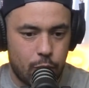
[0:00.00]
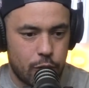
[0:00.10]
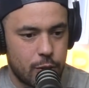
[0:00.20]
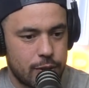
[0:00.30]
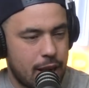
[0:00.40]

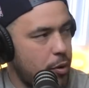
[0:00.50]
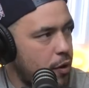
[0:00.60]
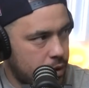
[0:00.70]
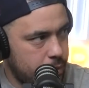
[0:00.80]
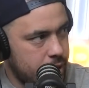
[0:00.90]
Rodger was that
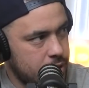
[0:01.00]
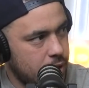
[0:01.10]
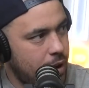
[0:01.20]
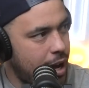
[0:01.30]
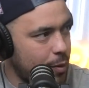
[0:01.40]
perfect
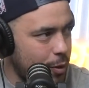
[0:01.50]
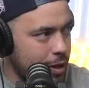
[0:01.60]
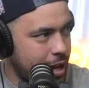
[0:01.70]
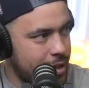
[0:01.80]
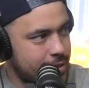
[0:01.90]
mix of hard
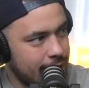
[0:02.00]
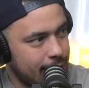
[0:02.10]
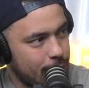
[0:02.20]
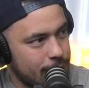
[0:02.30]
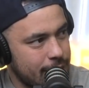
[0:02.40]
work and
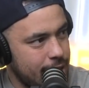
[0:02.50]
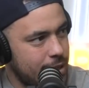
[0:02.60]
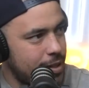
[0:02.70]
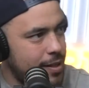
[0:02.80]
talent, wasn't he?